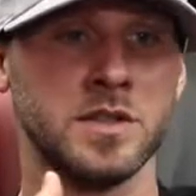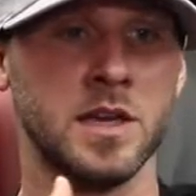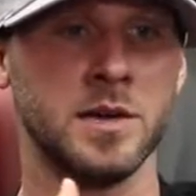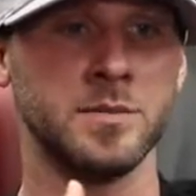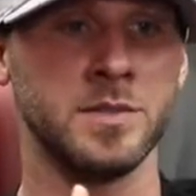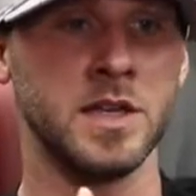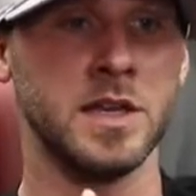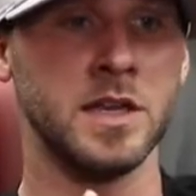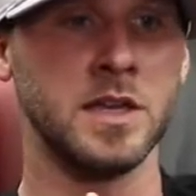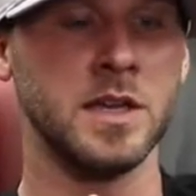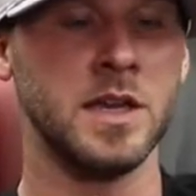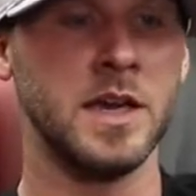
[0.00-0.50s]
or
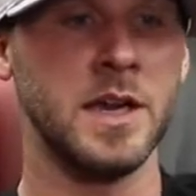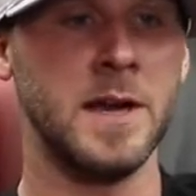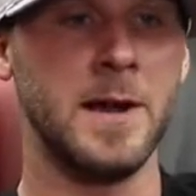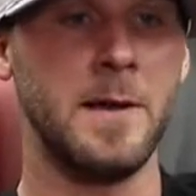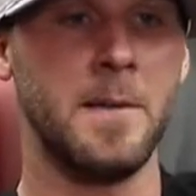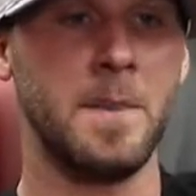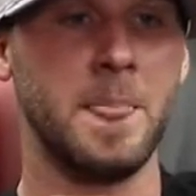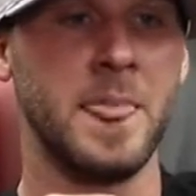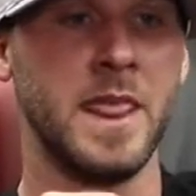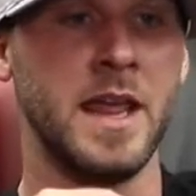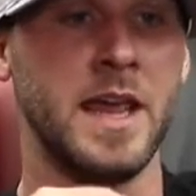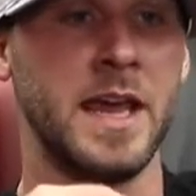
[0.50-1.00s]
something,
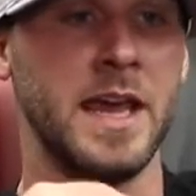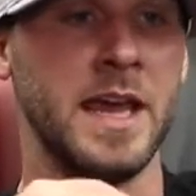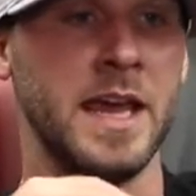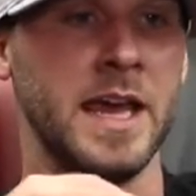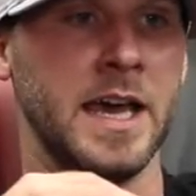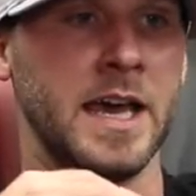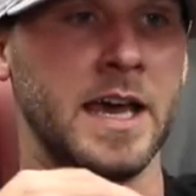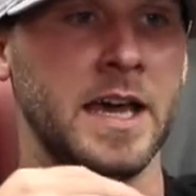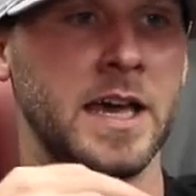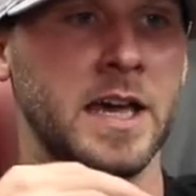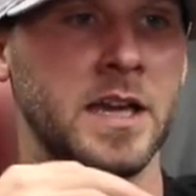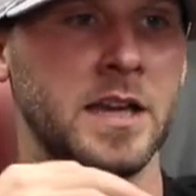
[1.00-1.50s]

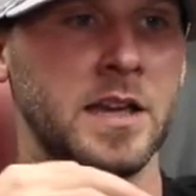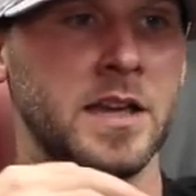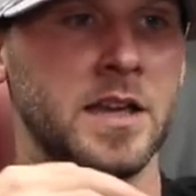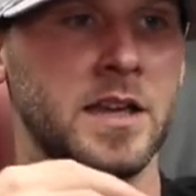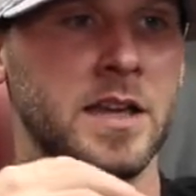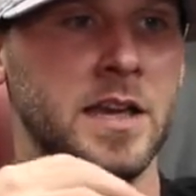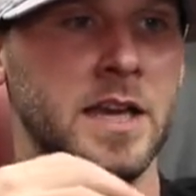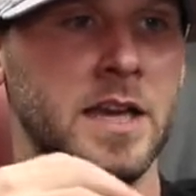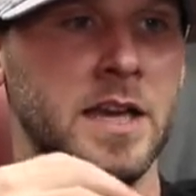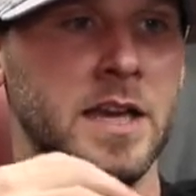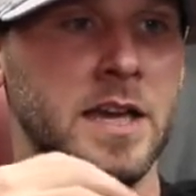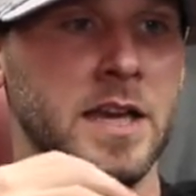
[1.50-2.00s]
and
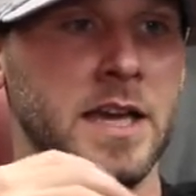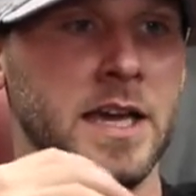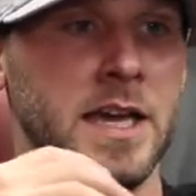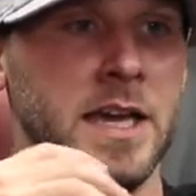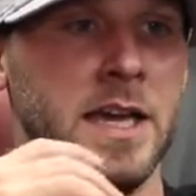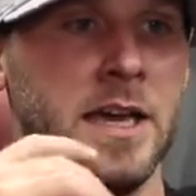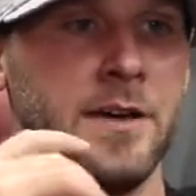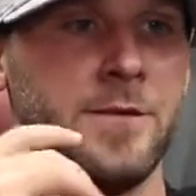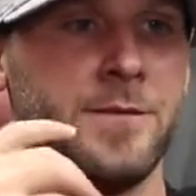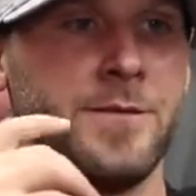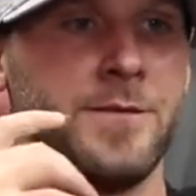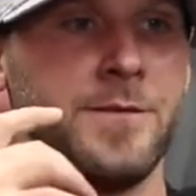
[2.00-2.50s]

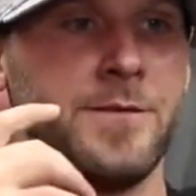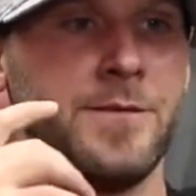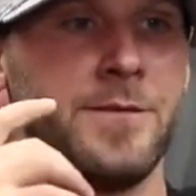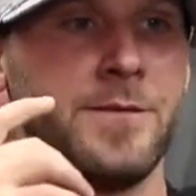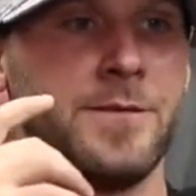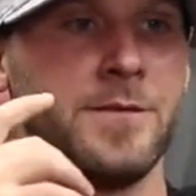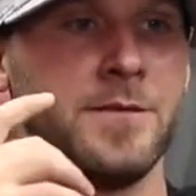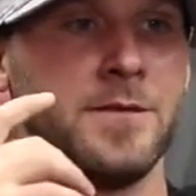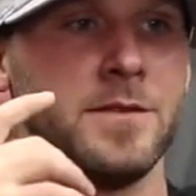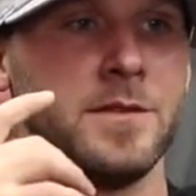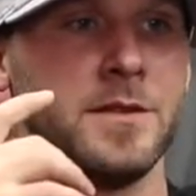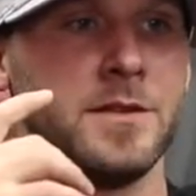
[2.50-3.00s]

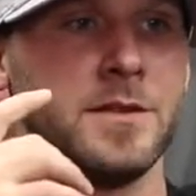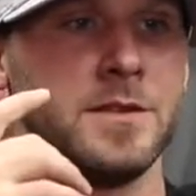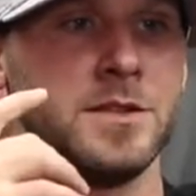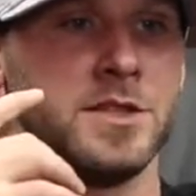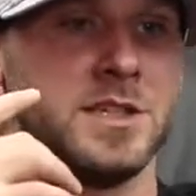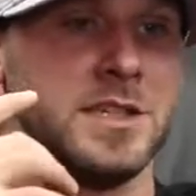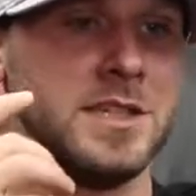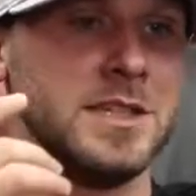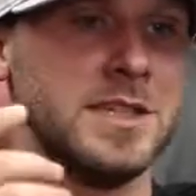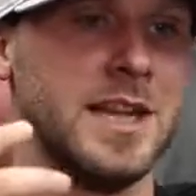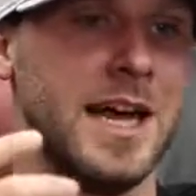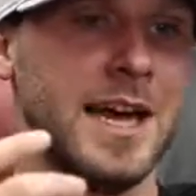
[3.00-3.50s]
if
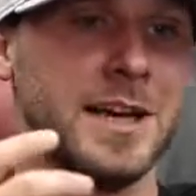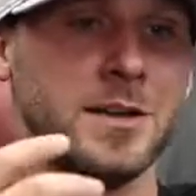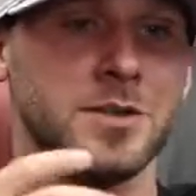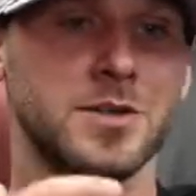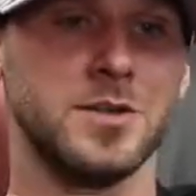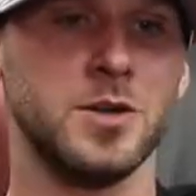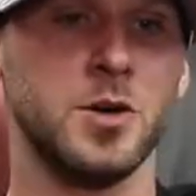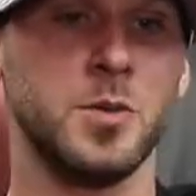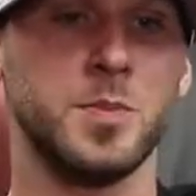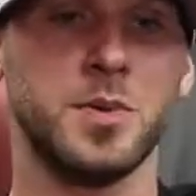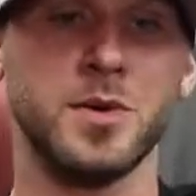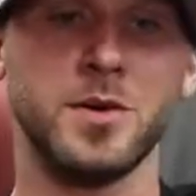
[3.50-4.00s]
she's like
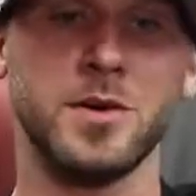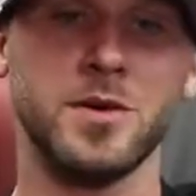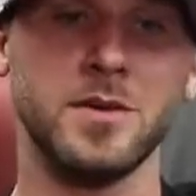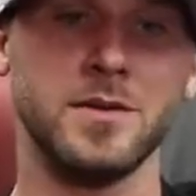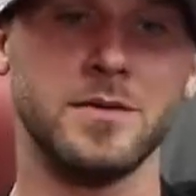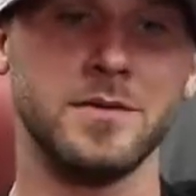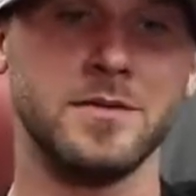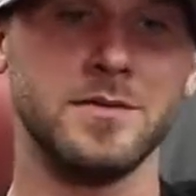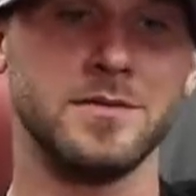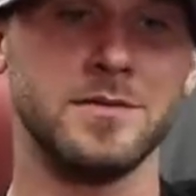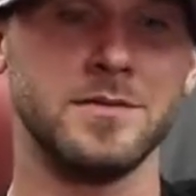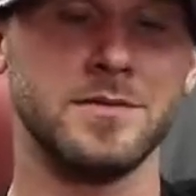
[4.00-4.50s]

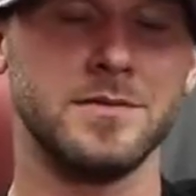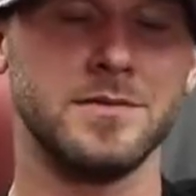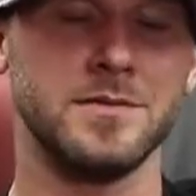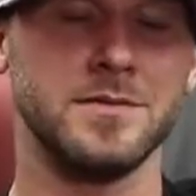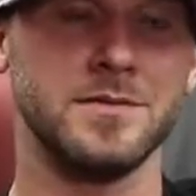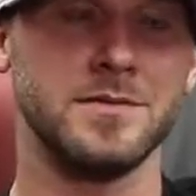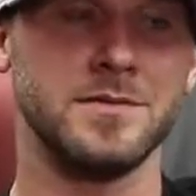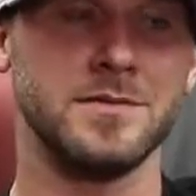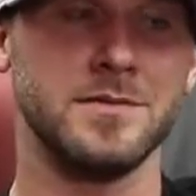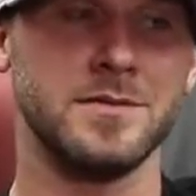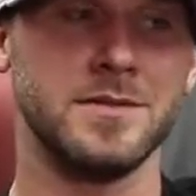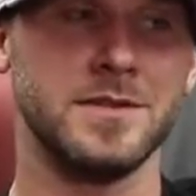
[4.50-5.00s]
super
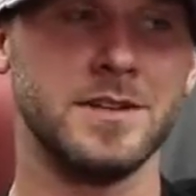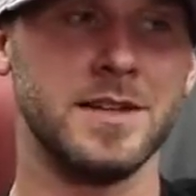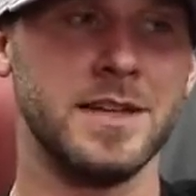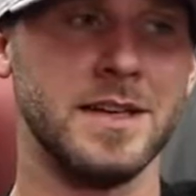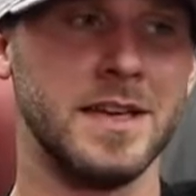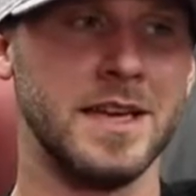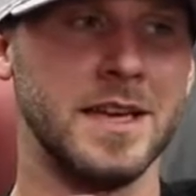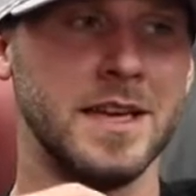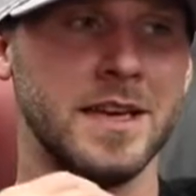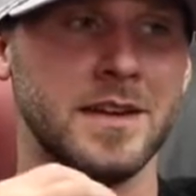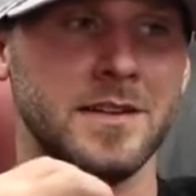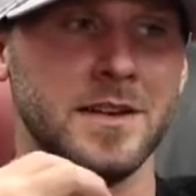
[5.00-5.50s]

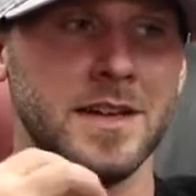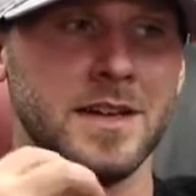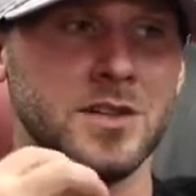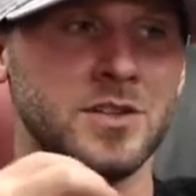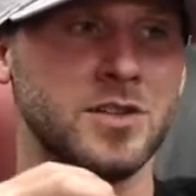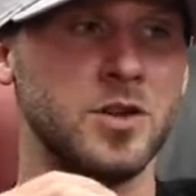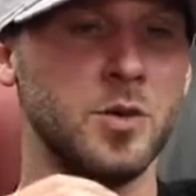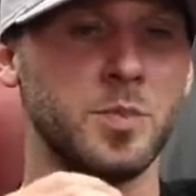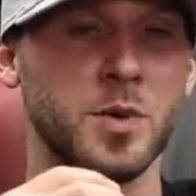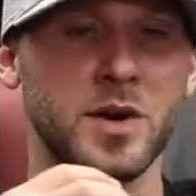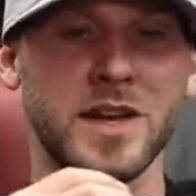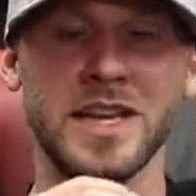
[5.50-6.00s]

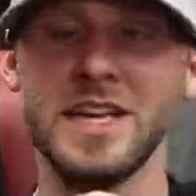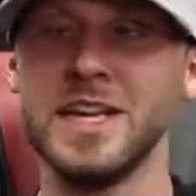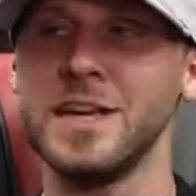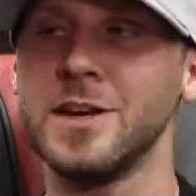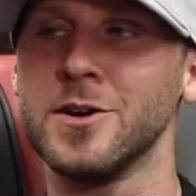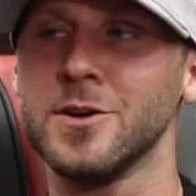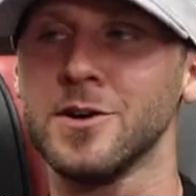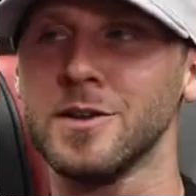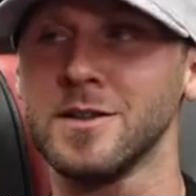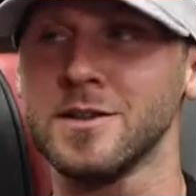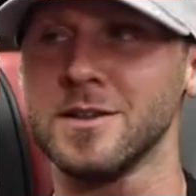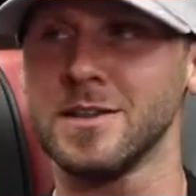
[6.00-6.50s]

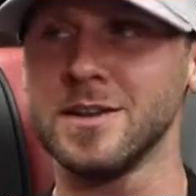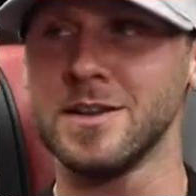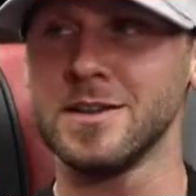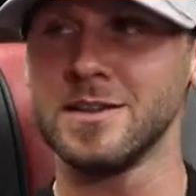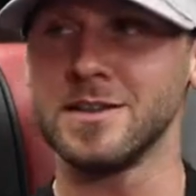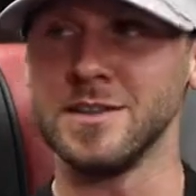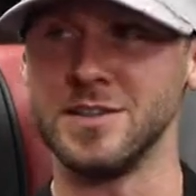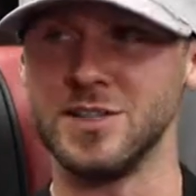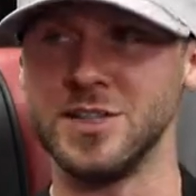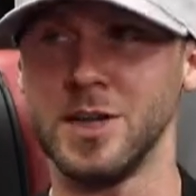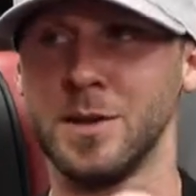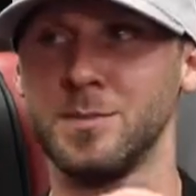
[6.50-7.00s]
eager
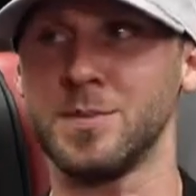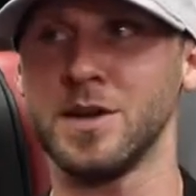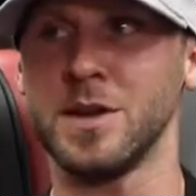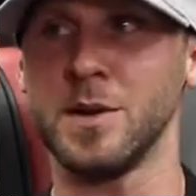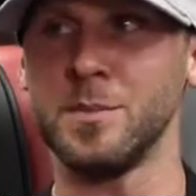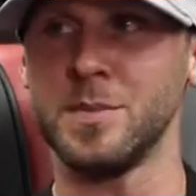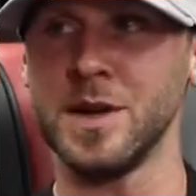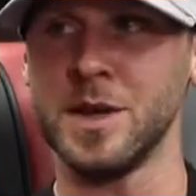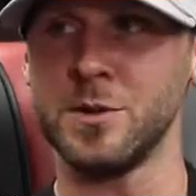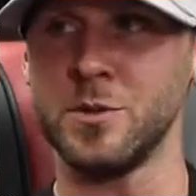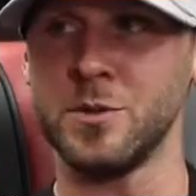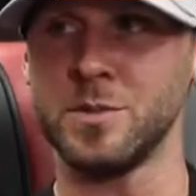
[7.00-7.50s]
to jump
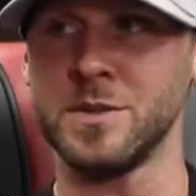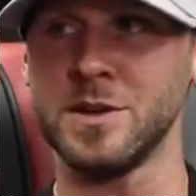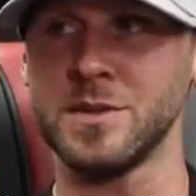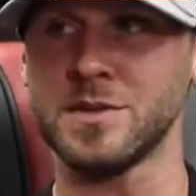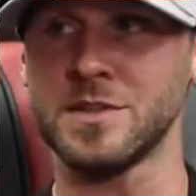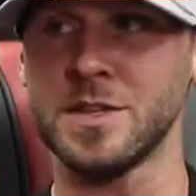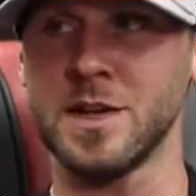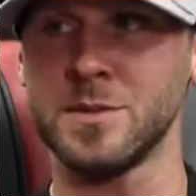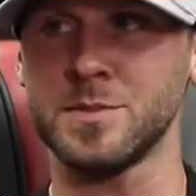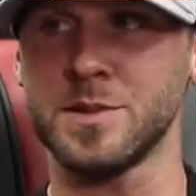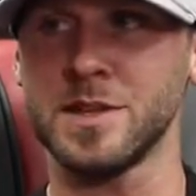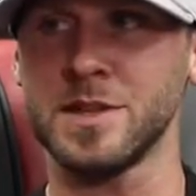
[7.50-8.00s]
into bed with me
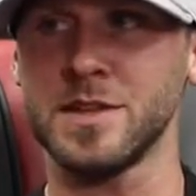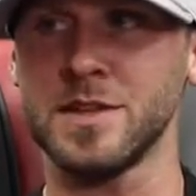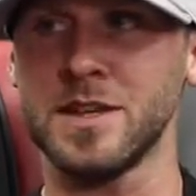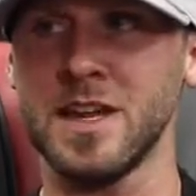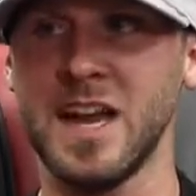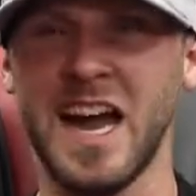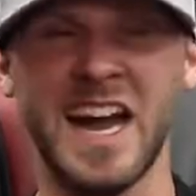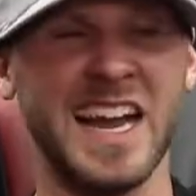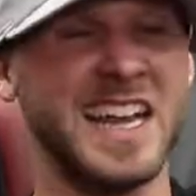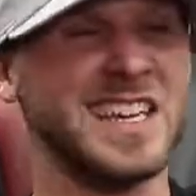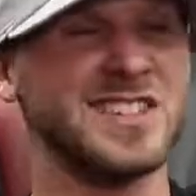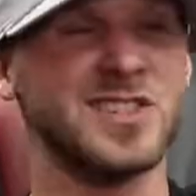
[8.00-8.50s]
or
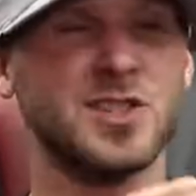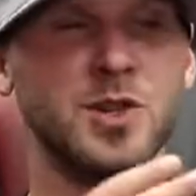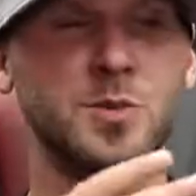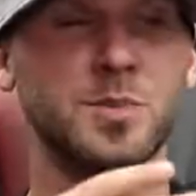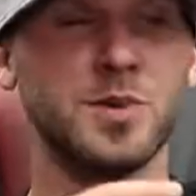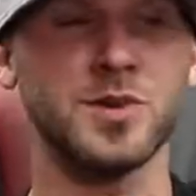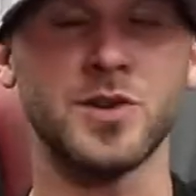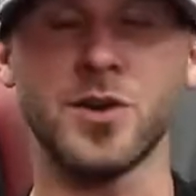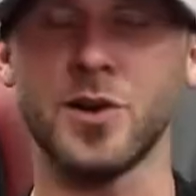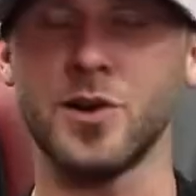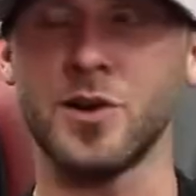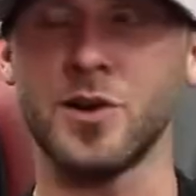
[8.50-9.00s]
something, I get super